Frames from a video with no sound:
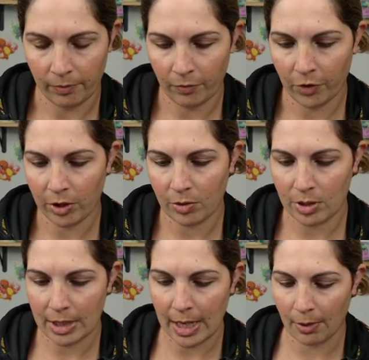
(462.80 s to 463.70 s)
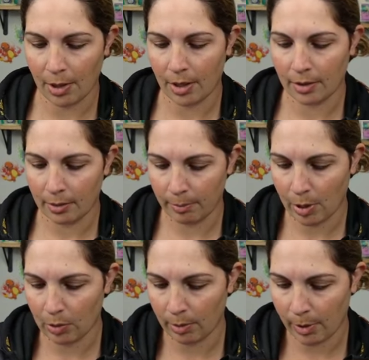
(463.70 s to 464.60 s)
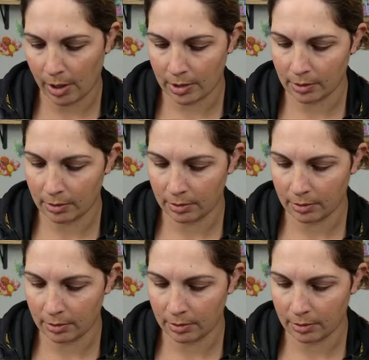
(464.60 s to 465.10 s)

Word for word: for those Terra Pokemon.